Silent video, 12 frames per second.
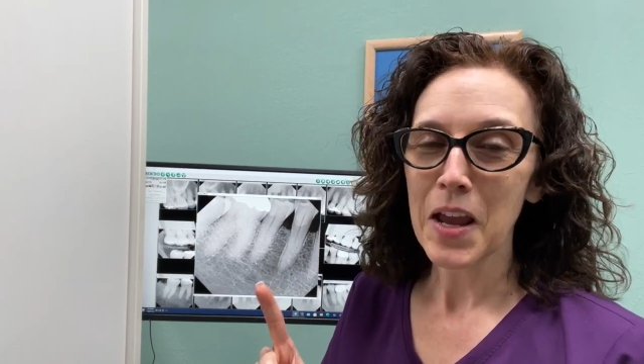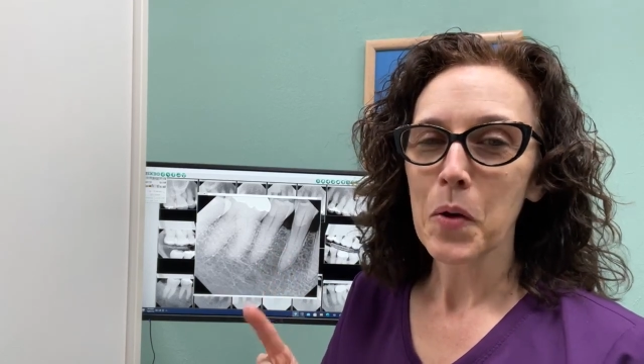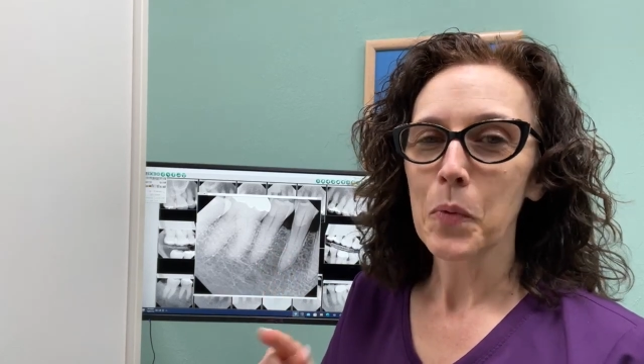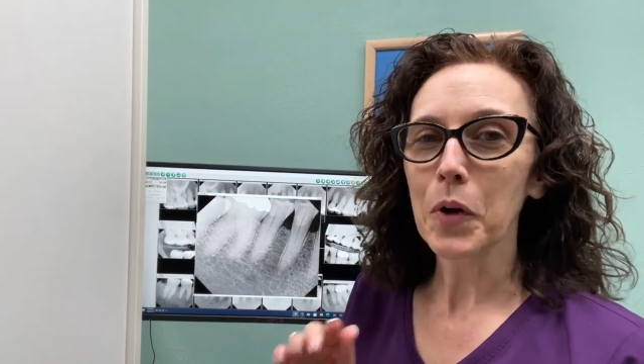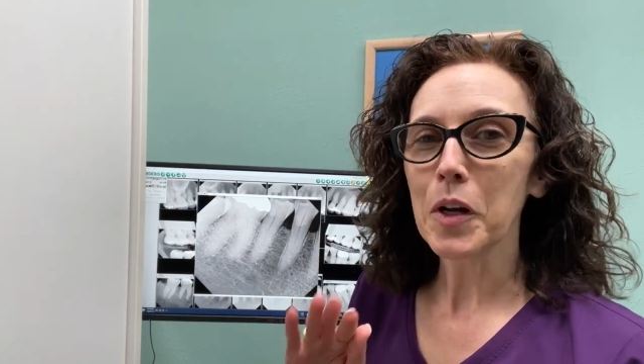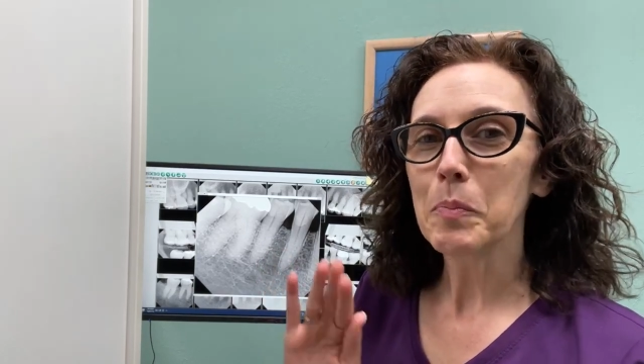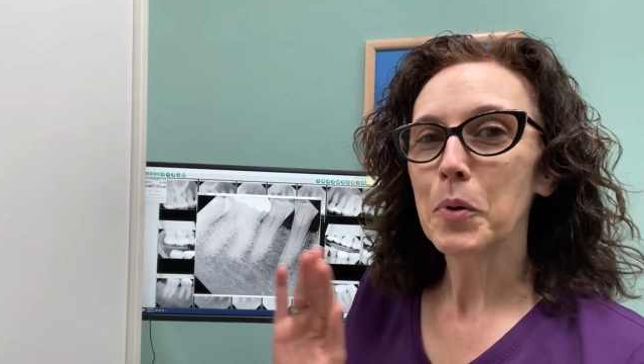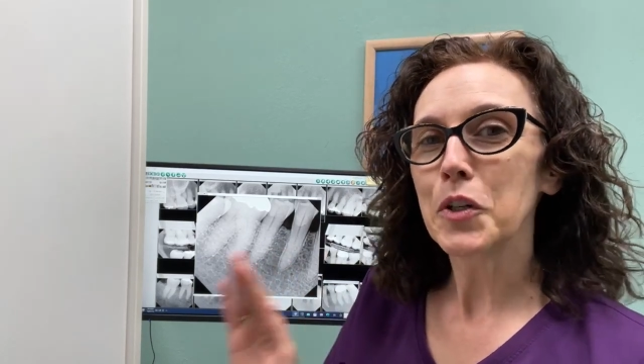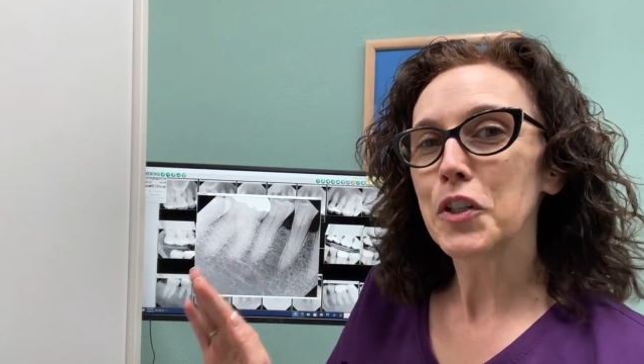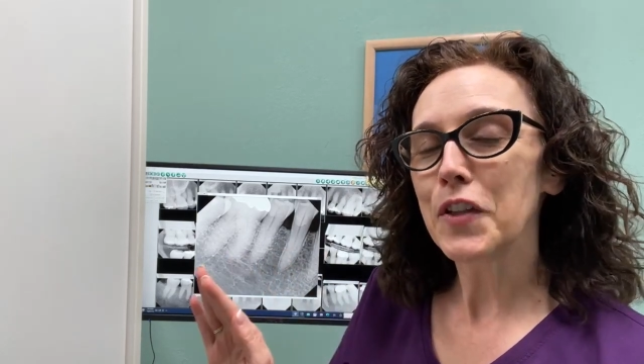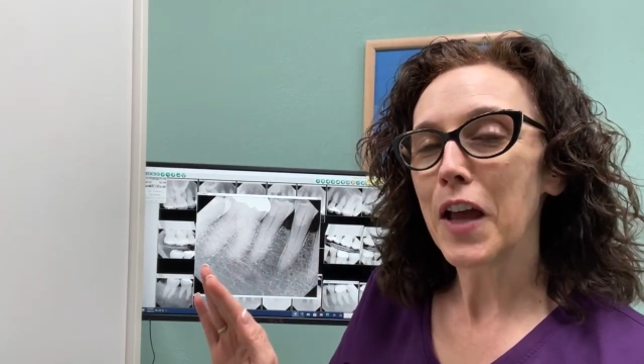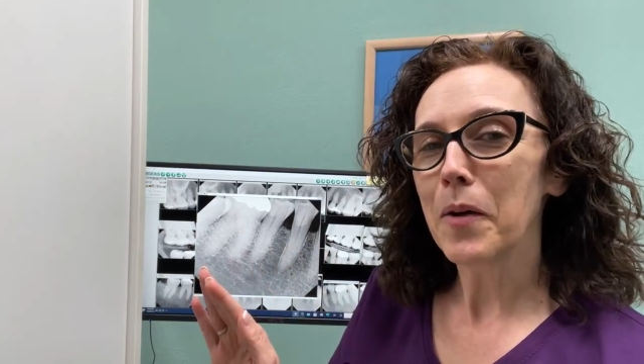We're going to push
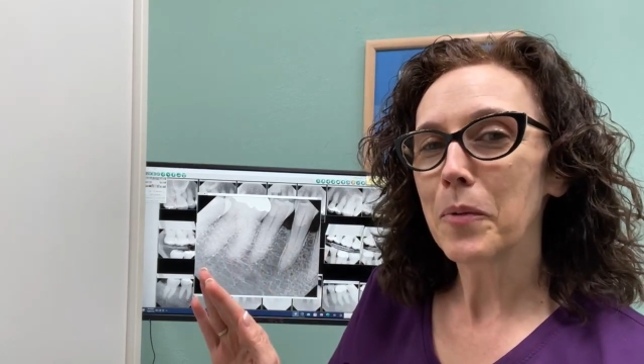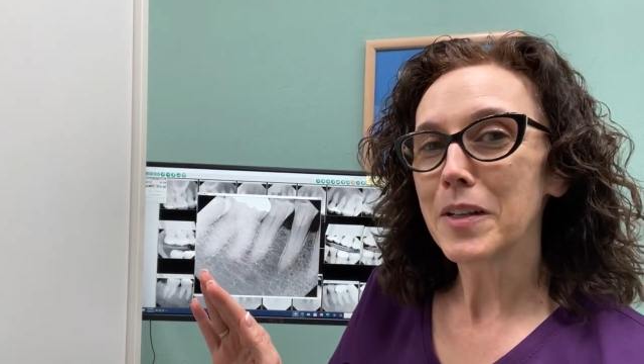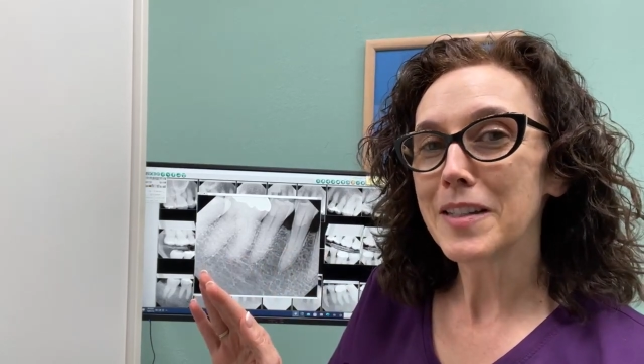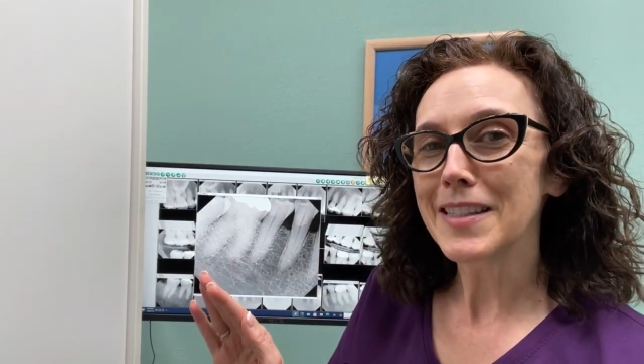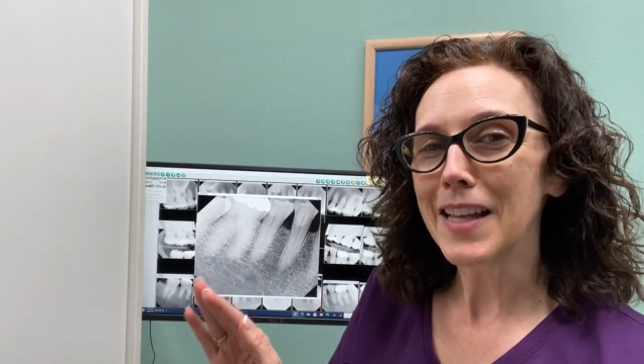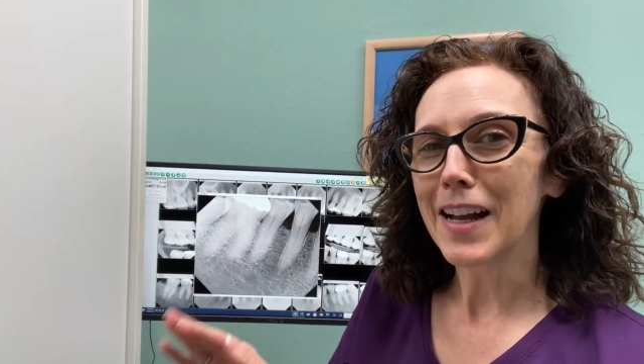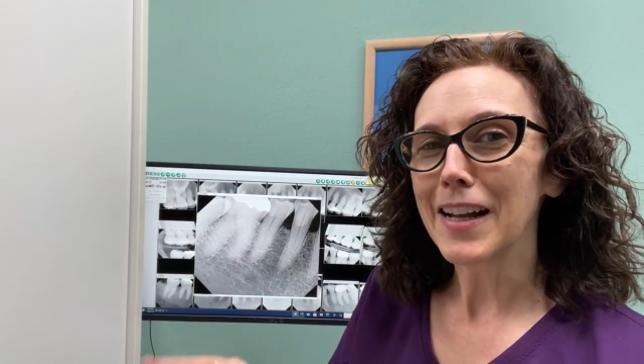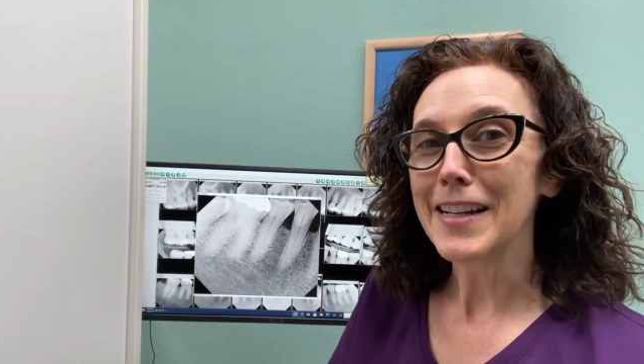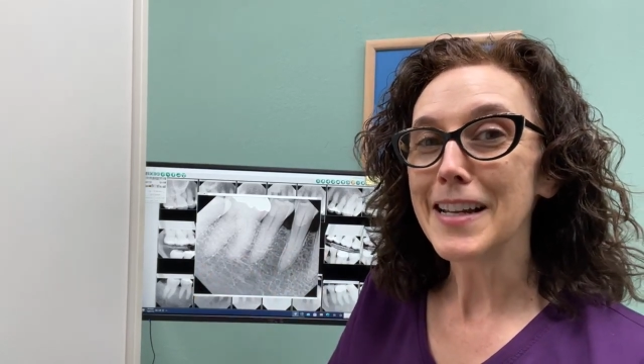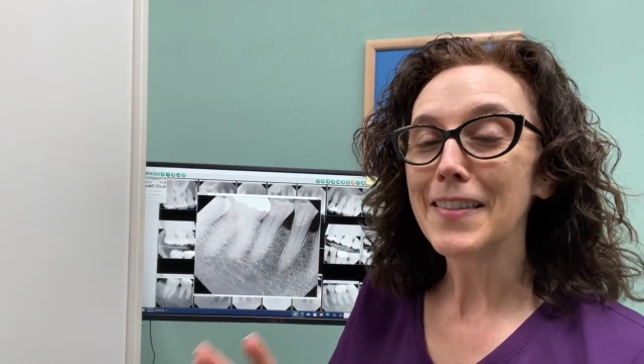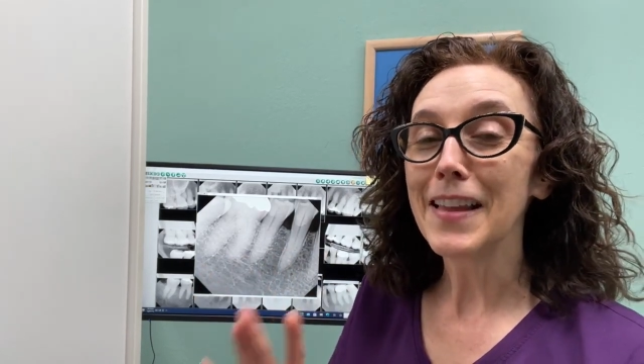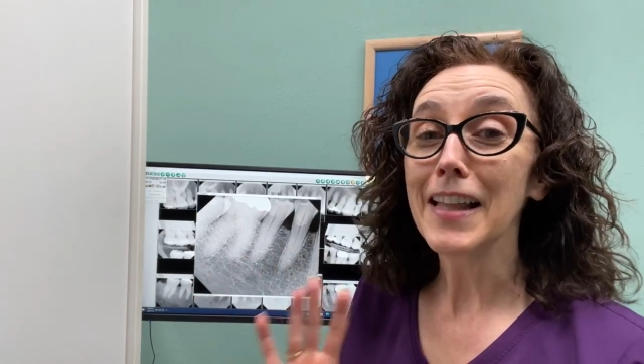that one aside,
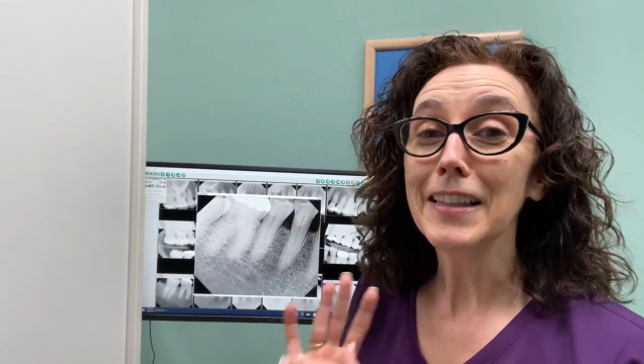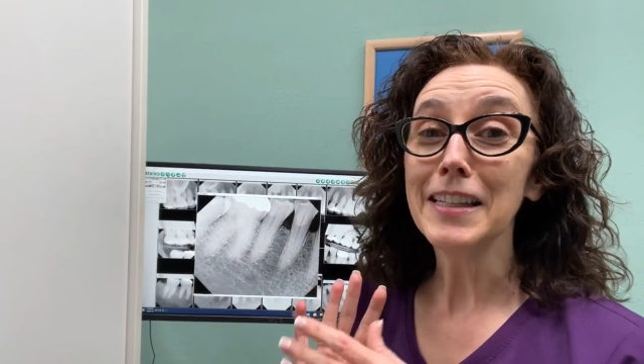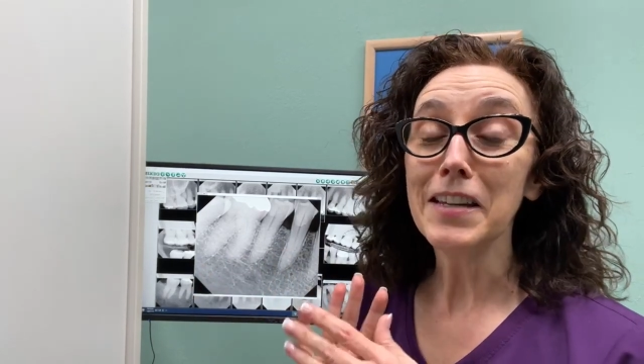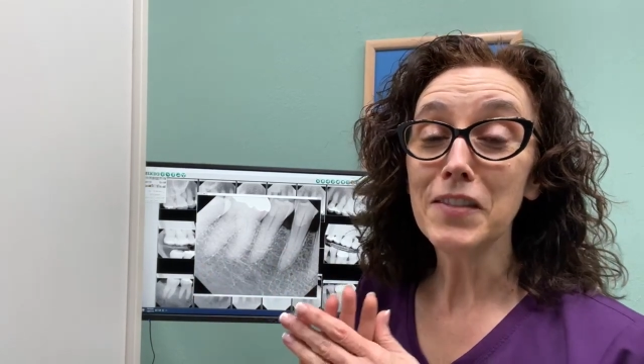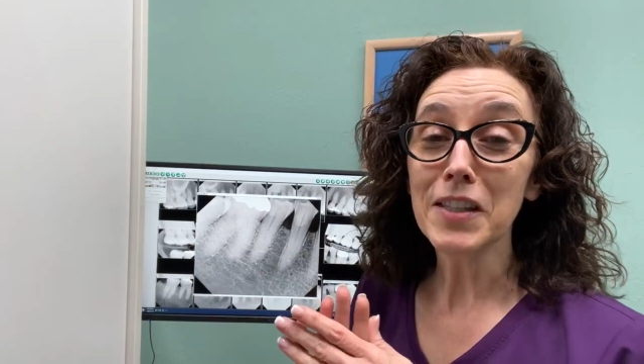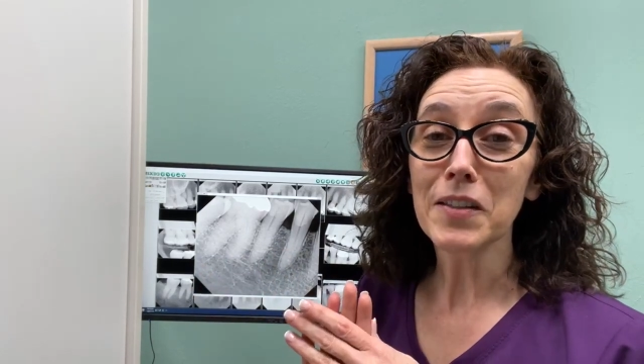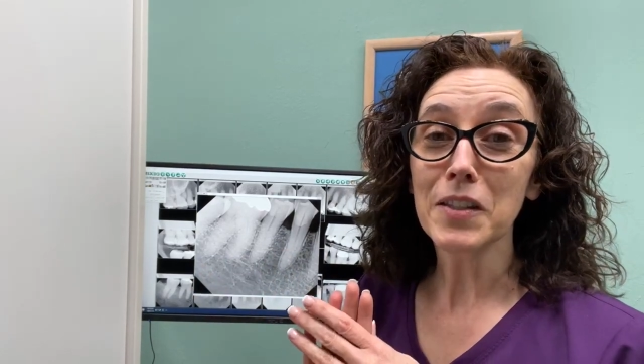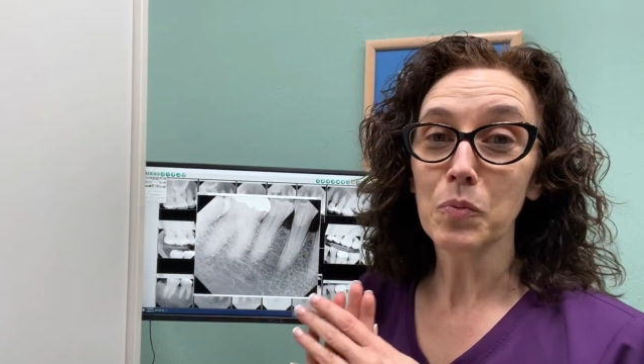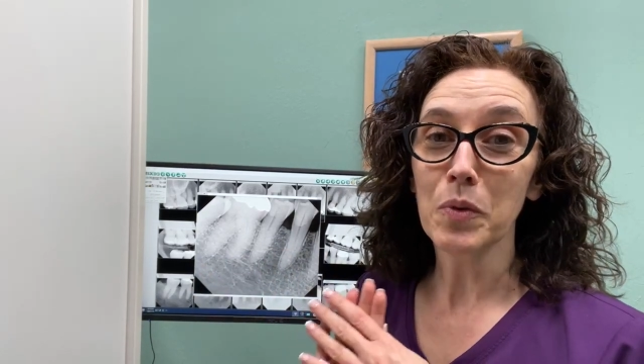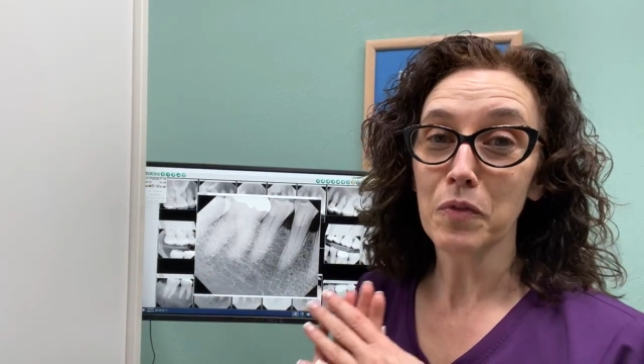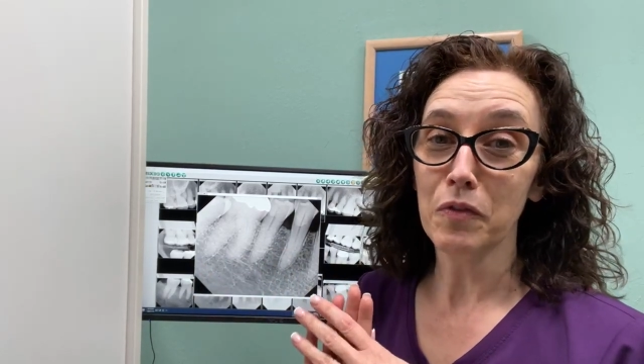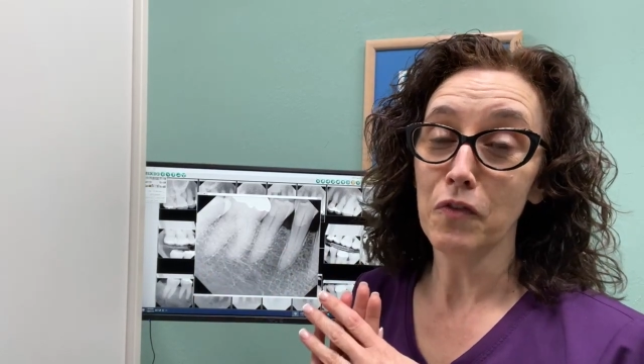and that leaves us
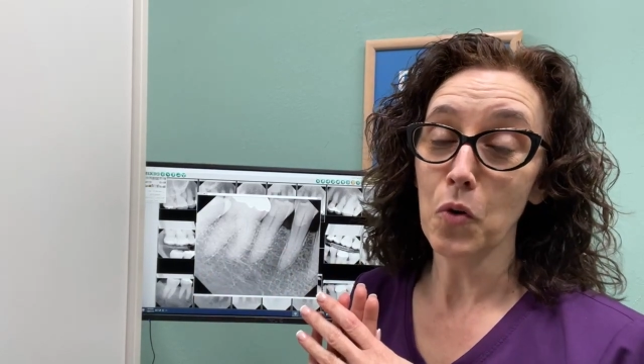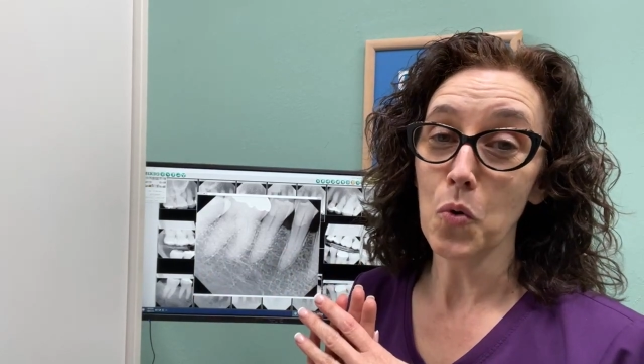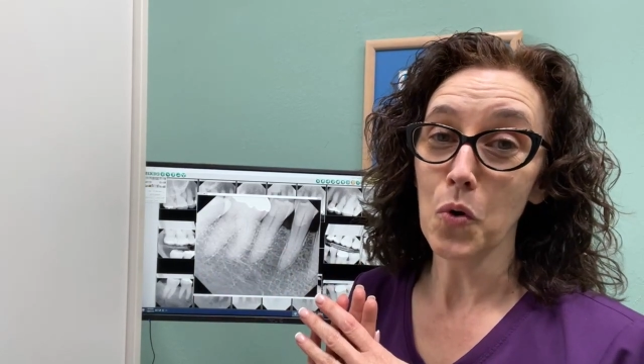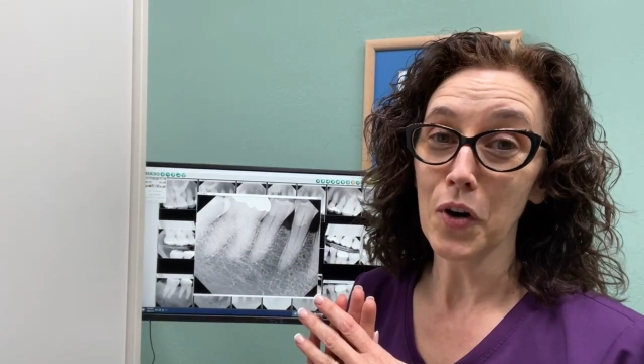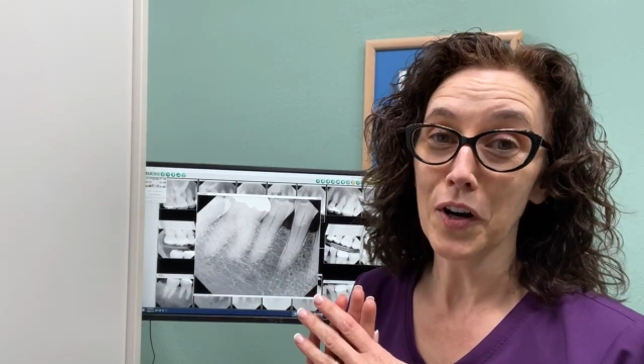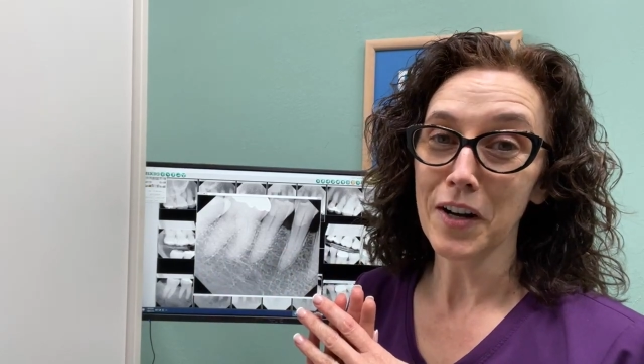with four.